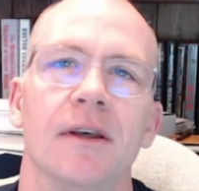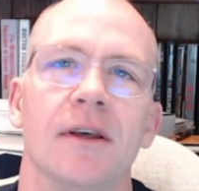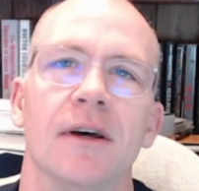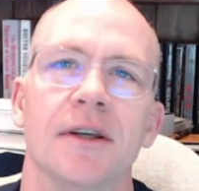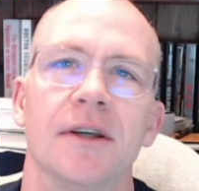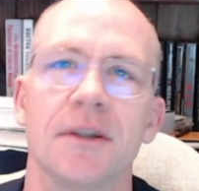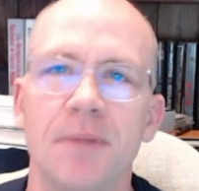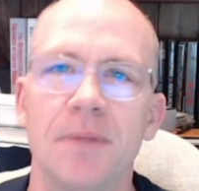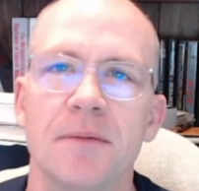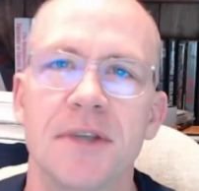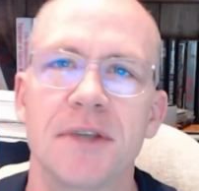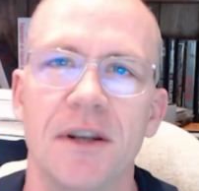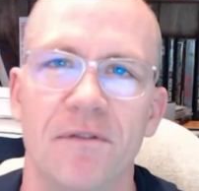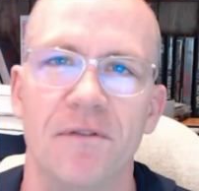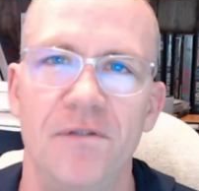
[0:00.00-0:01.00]
I sometimes
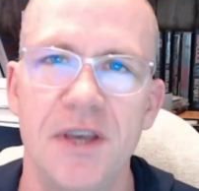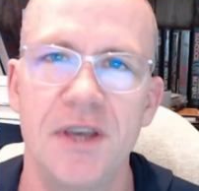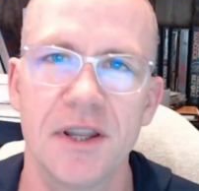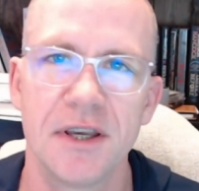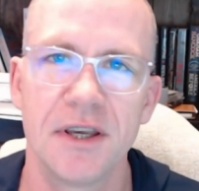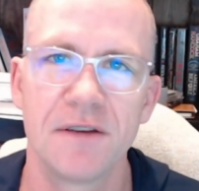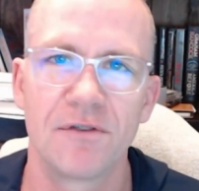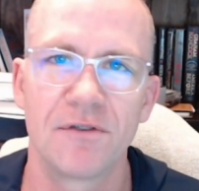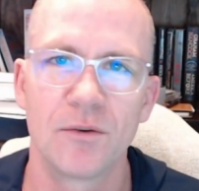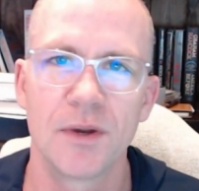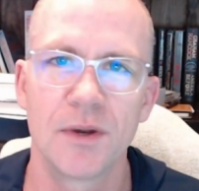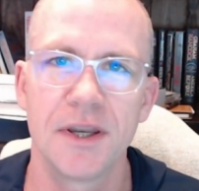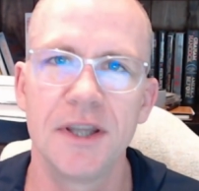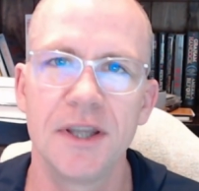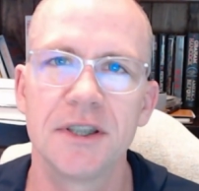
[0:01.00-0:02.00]
get a feeling for
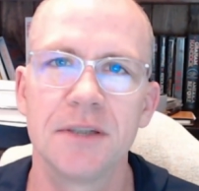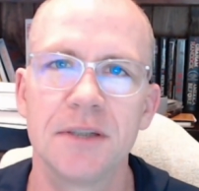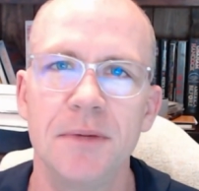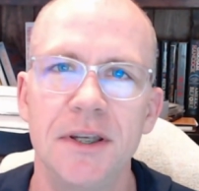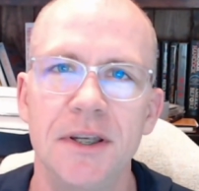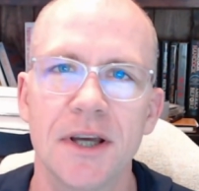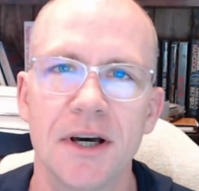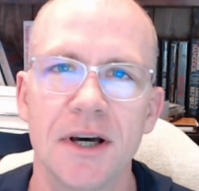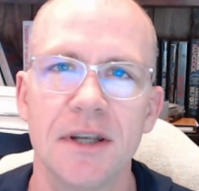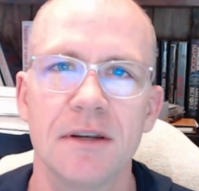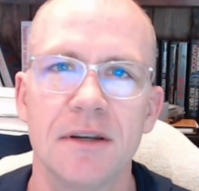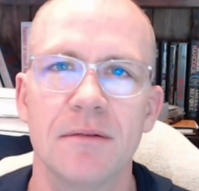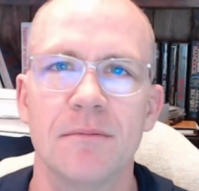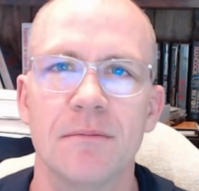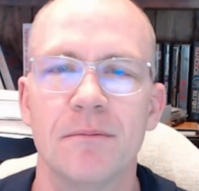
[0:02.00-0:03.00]
what needs to be
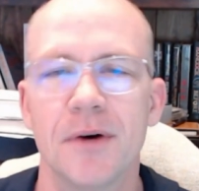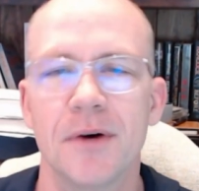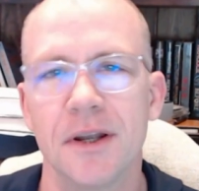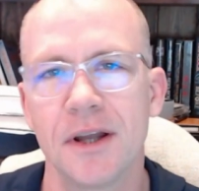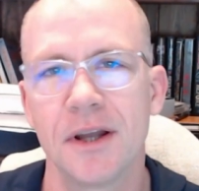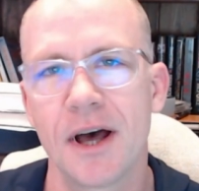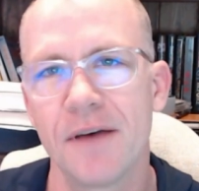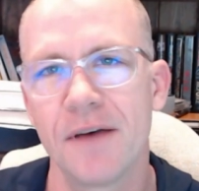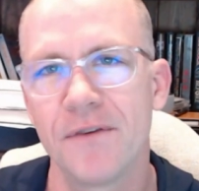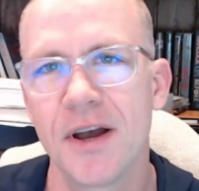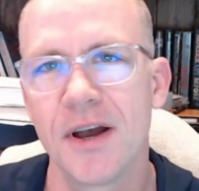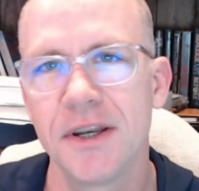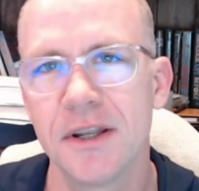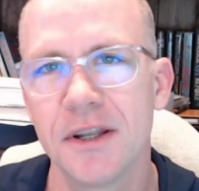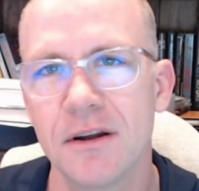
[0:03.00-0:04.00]
done, but I
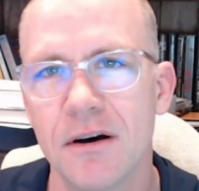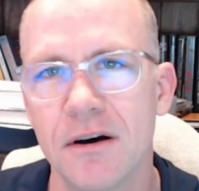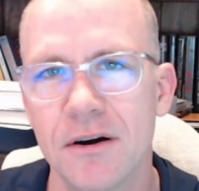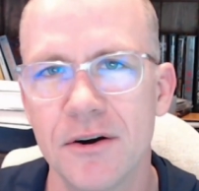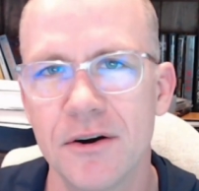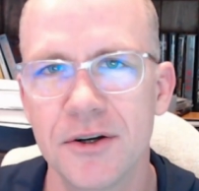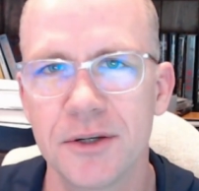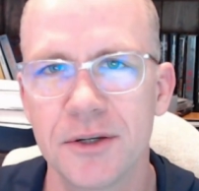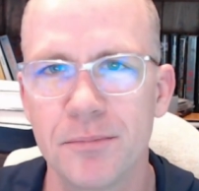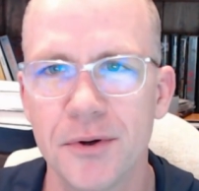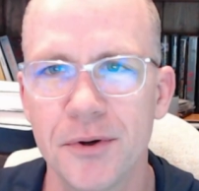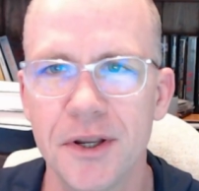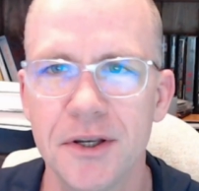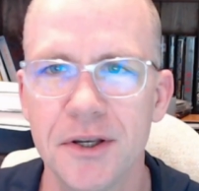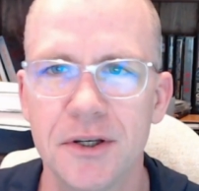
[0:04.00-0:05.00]
find it hard to
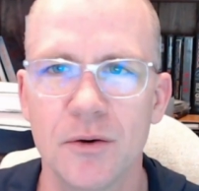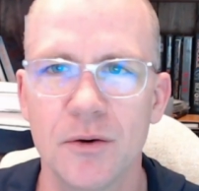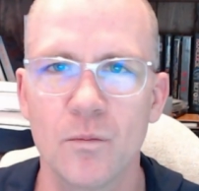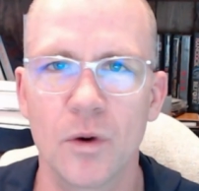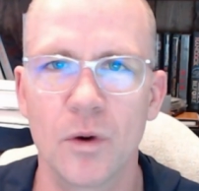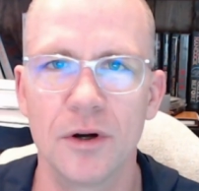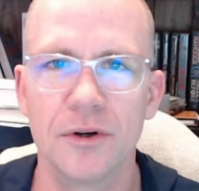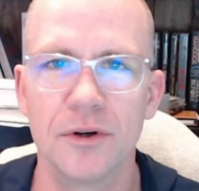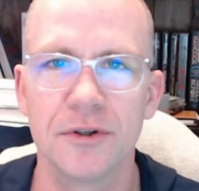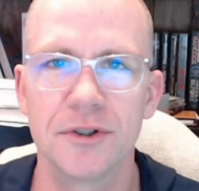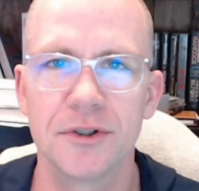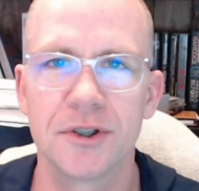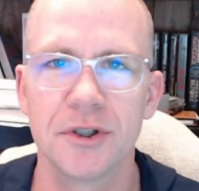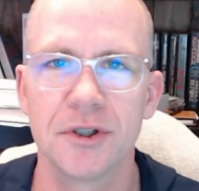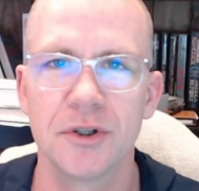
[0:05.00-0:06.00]
put into
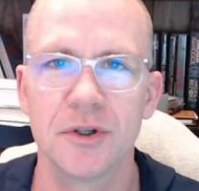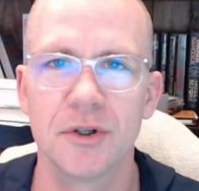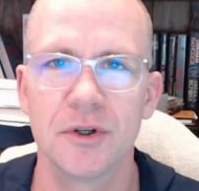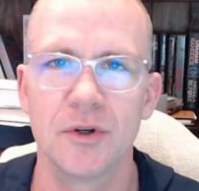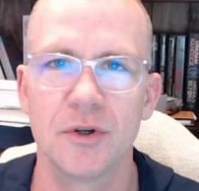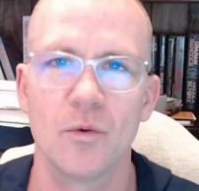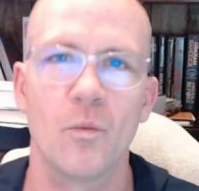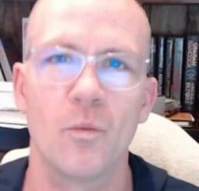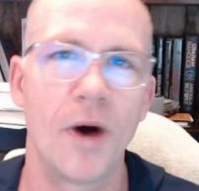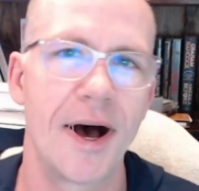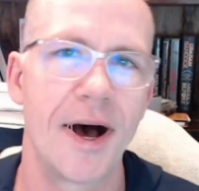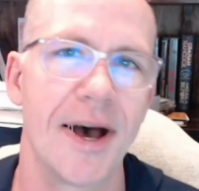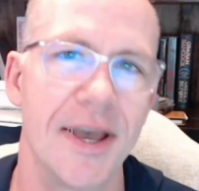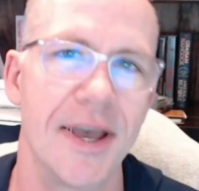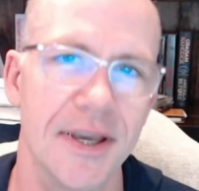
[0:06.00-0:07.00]
words
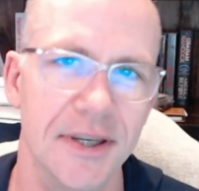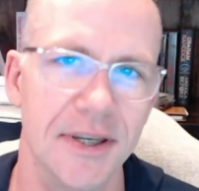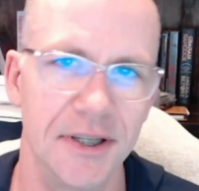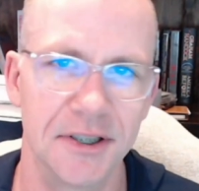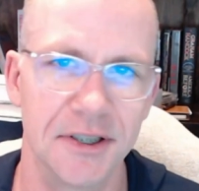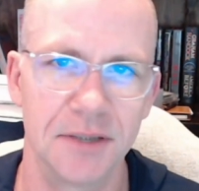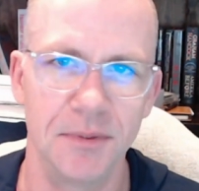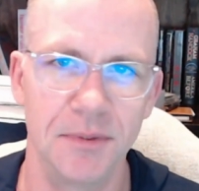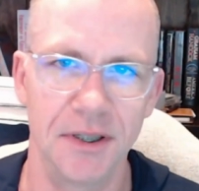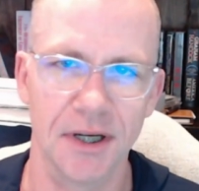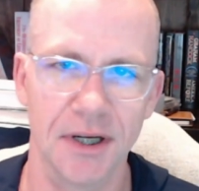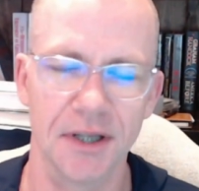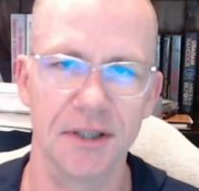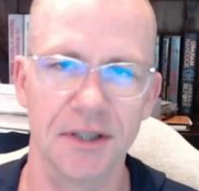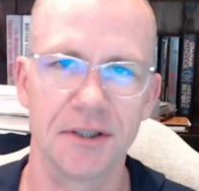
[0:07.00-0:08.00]
why it needs to be
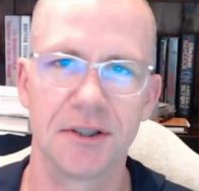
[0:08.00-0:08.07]
done.